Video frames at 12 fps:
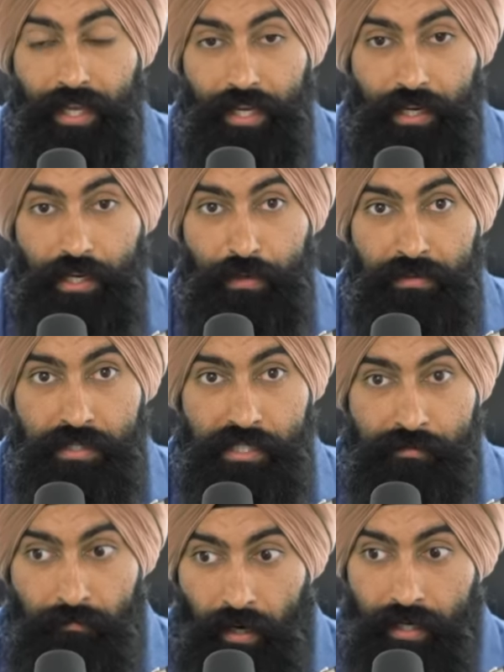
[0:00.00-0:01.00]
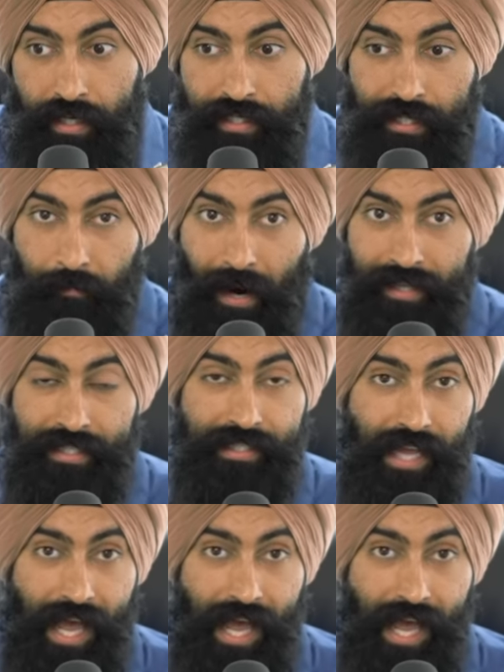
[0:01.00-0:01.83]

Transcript: then you can use this money to buy these